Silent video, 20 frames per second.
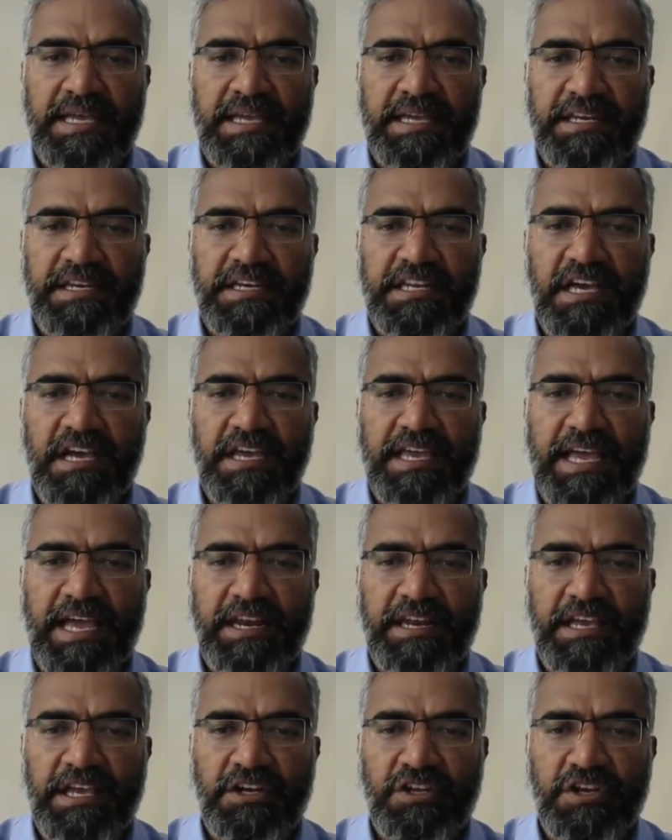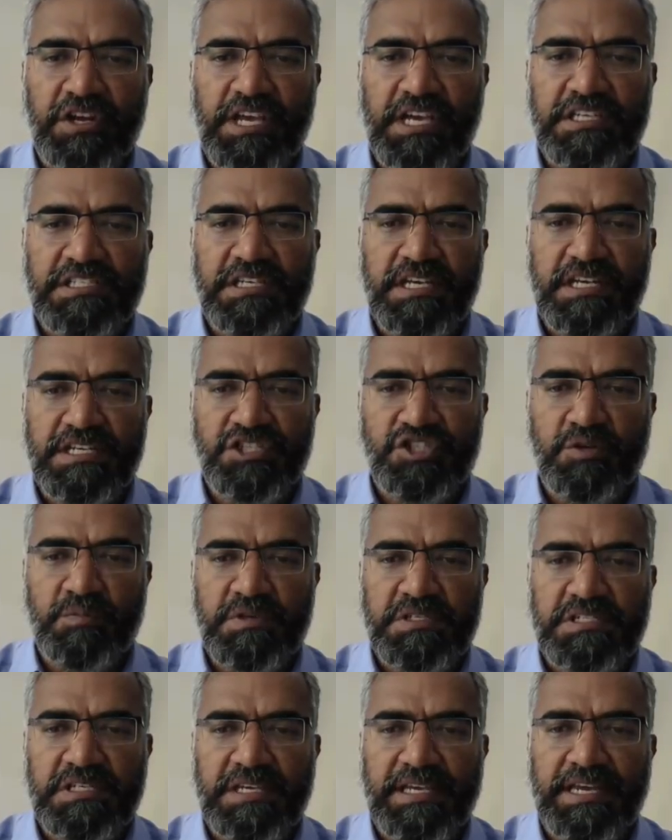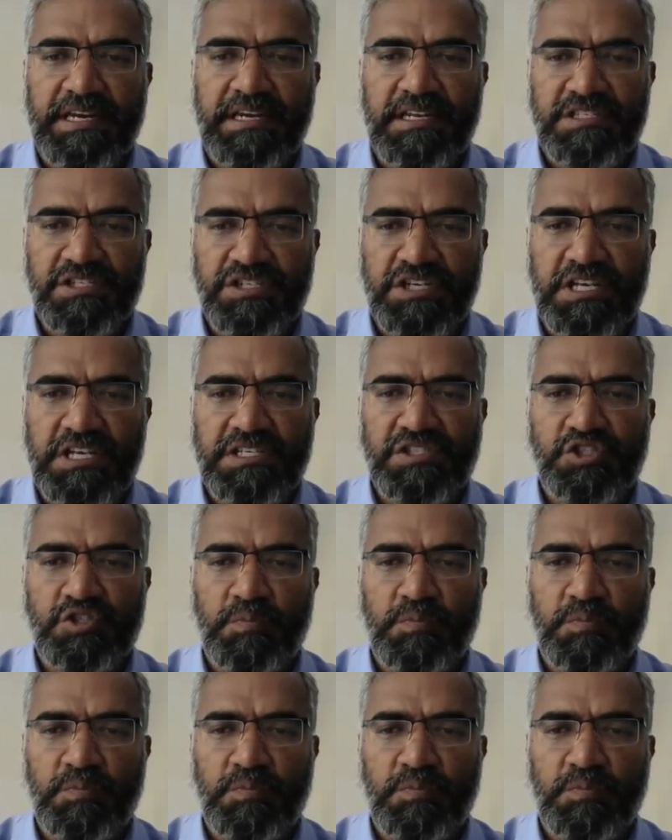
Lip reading: India can encourage its domestic industries